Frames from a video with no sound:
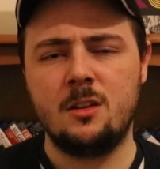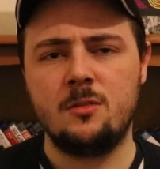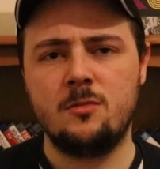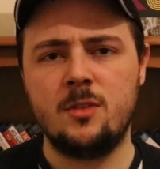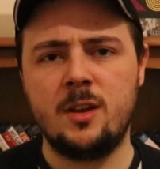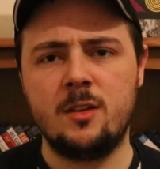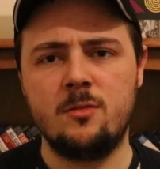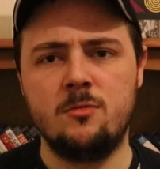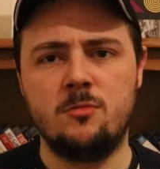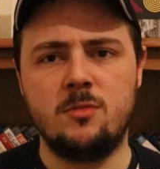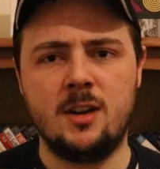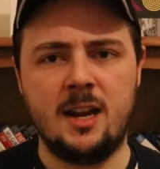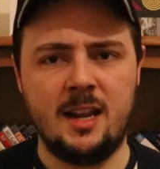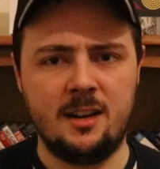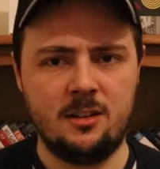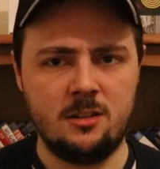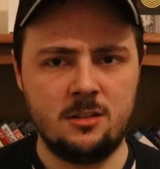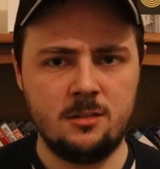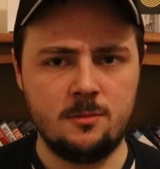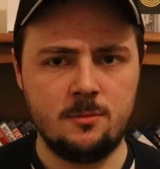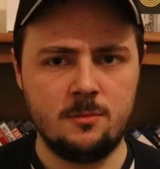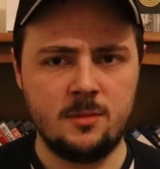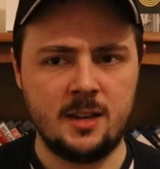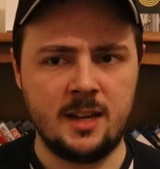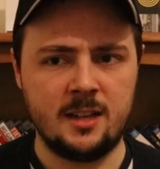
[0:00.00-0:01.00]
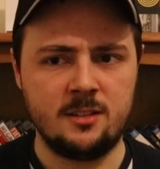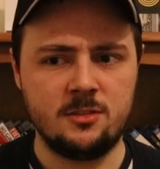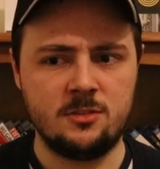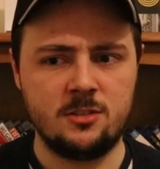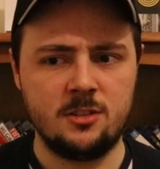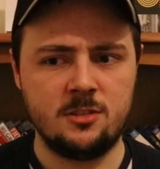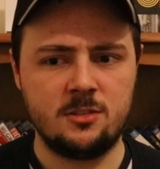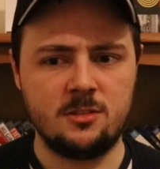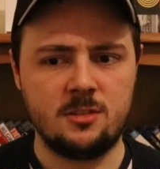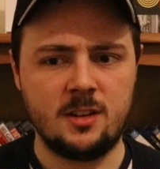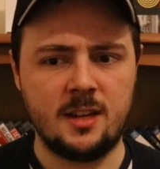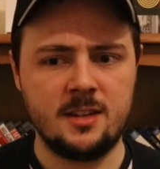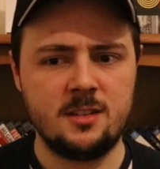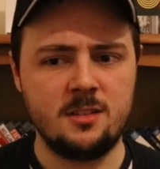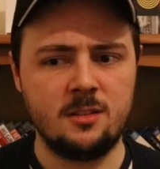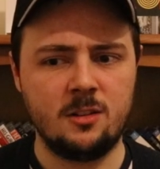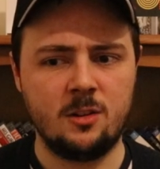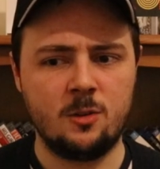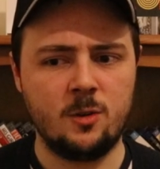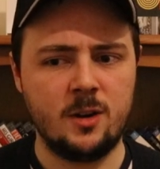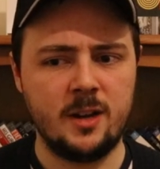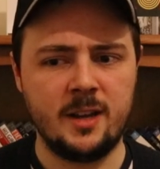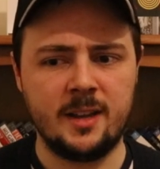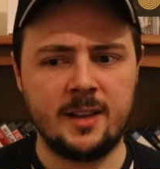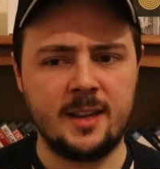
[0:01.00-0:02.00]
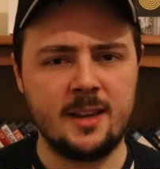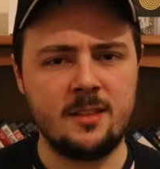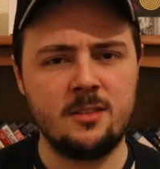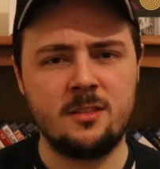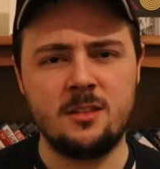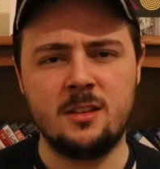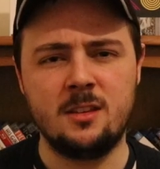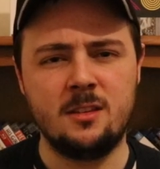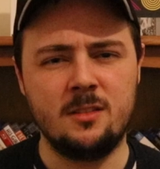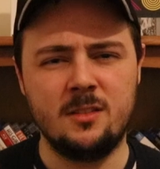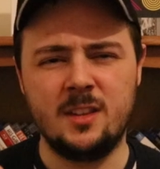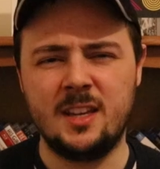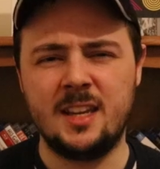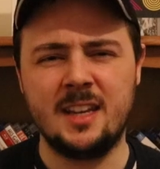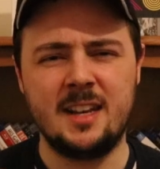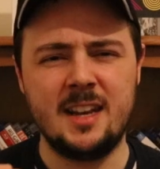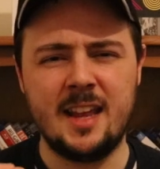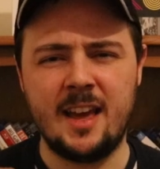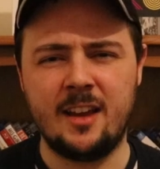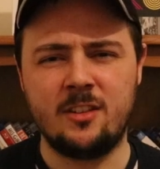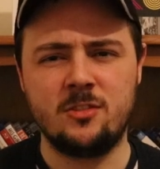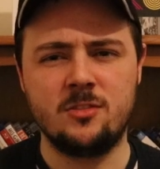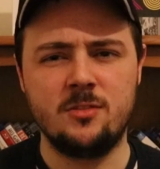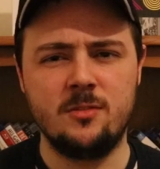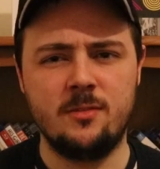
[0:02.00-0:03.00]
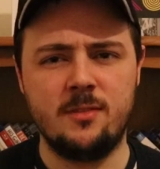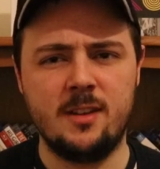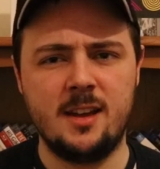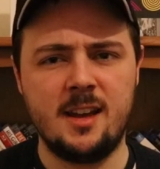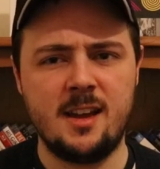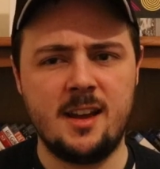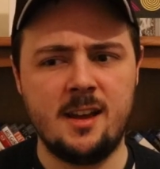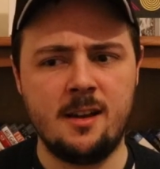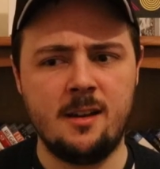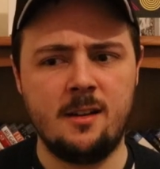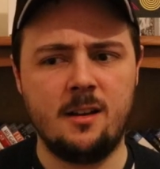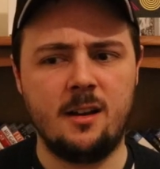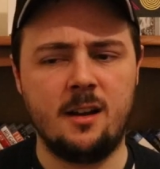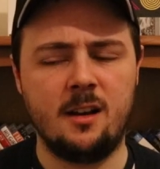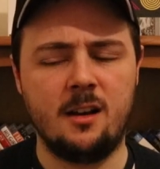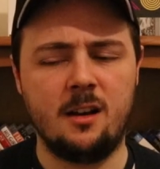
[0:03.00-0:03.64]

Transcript: very random, and just I didn't quite get the connection there.